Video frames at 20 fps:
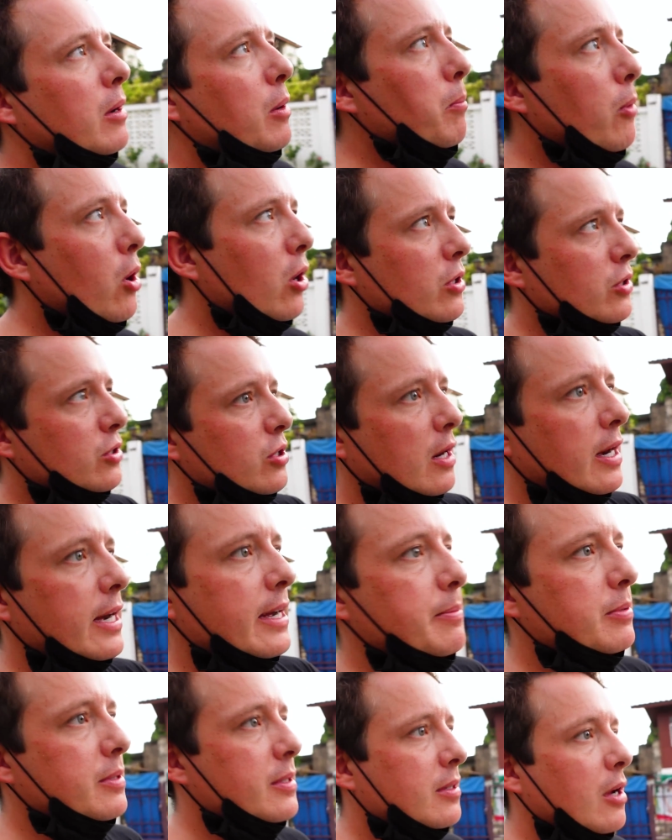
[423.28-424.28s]
Hmong
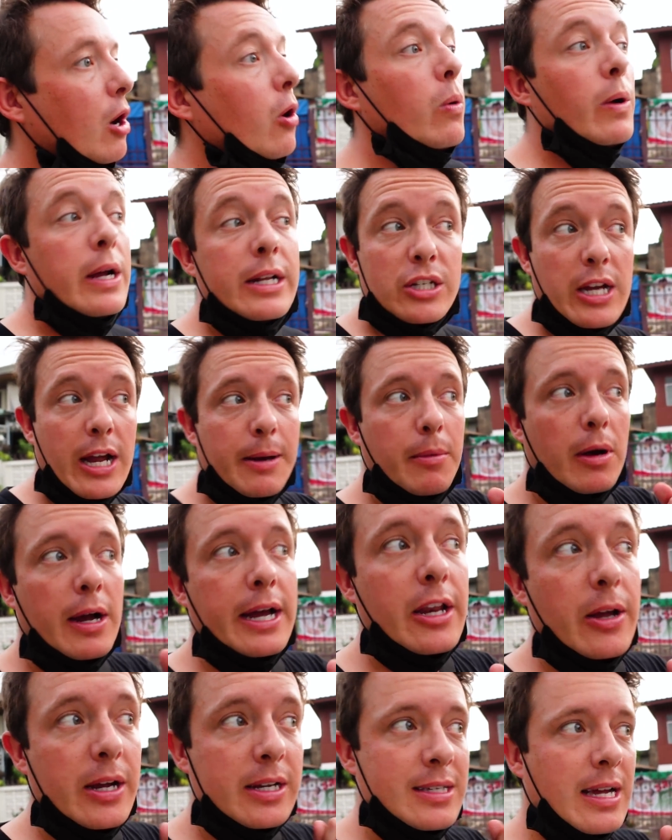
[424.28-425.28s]
tribes. Oh, in Chiang Mai
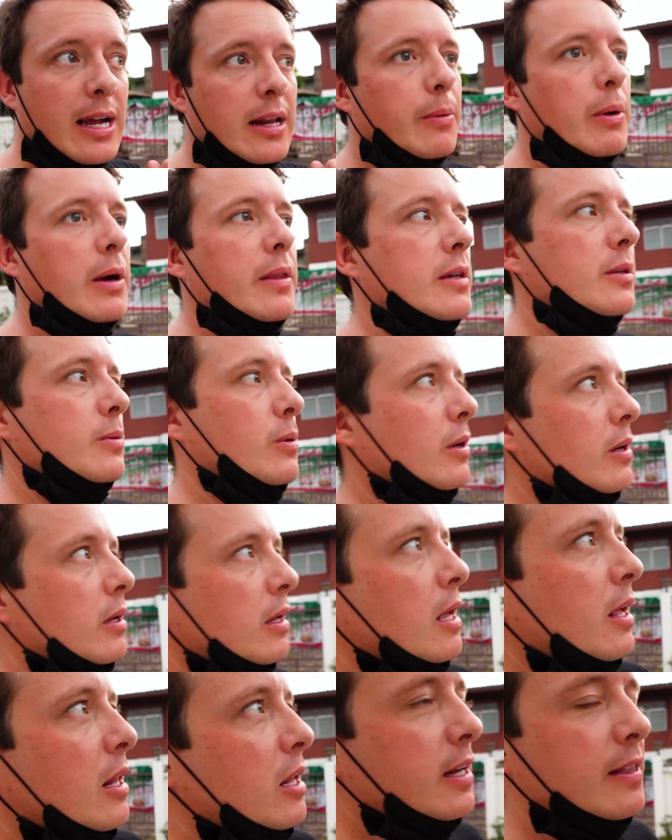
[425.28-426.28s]
I know exactly where there's one.
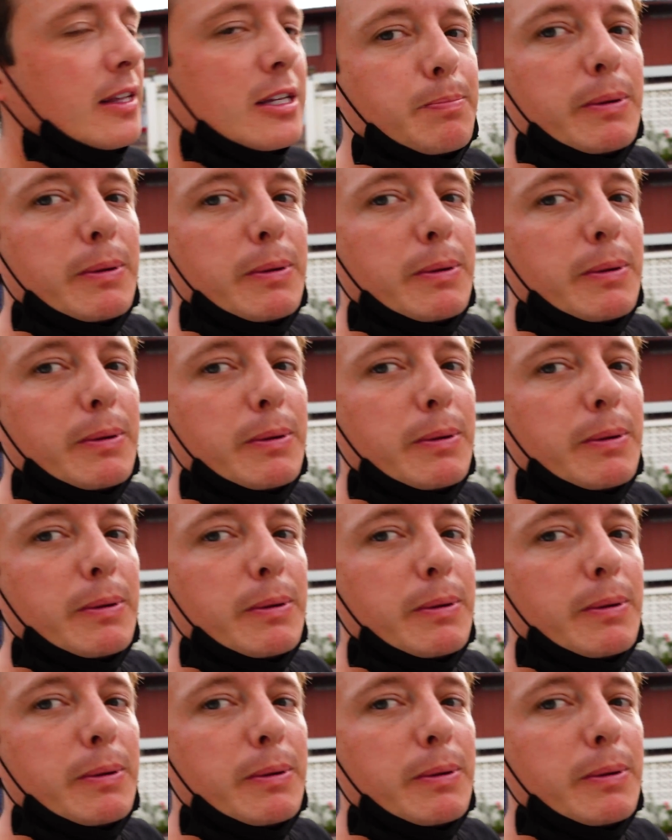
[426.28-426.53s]
Look at this